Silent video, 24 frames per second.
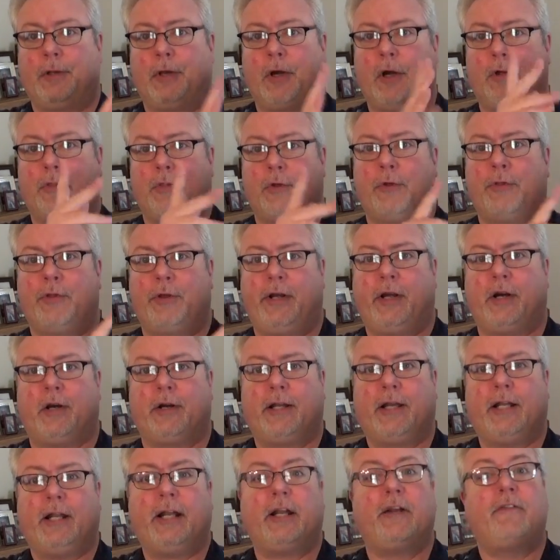Although they are
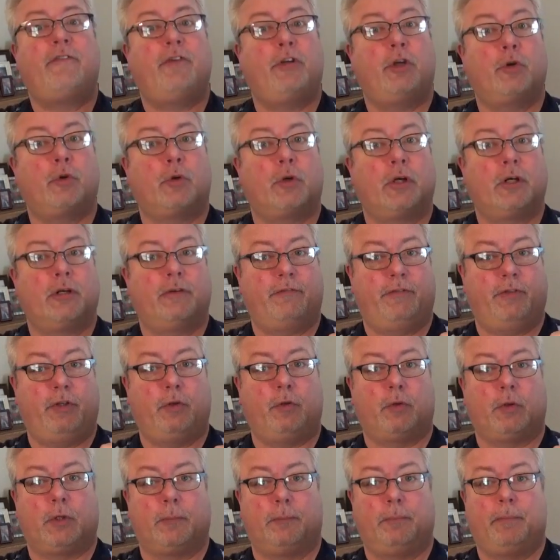getting fewer and
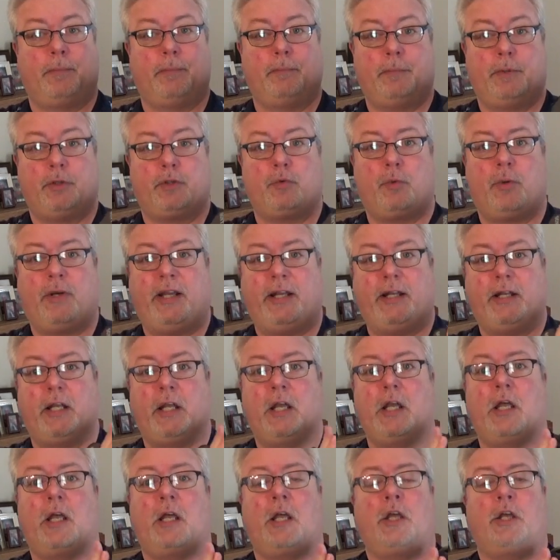fewer between,
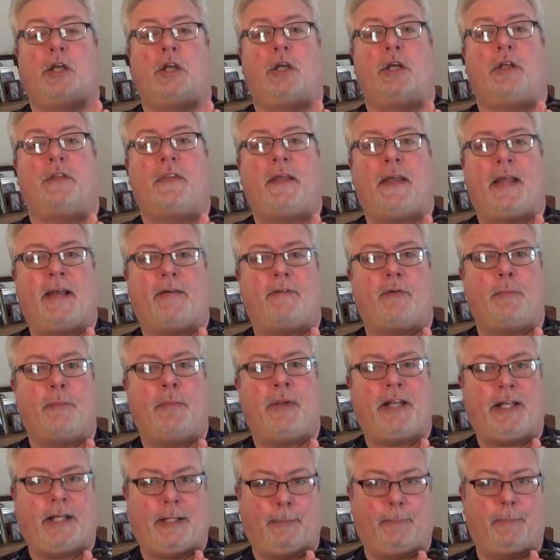they have a
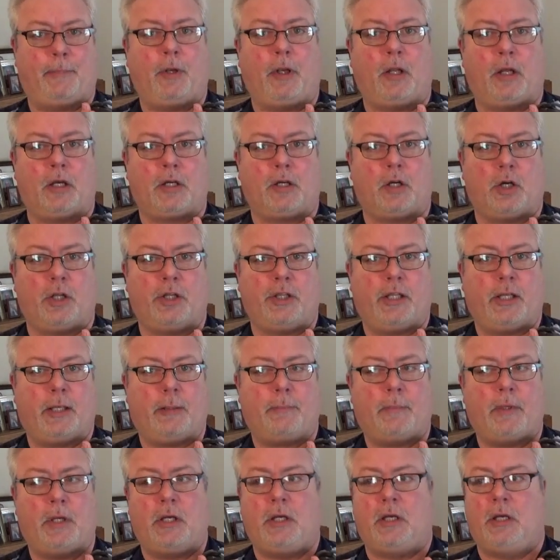mini plug on them.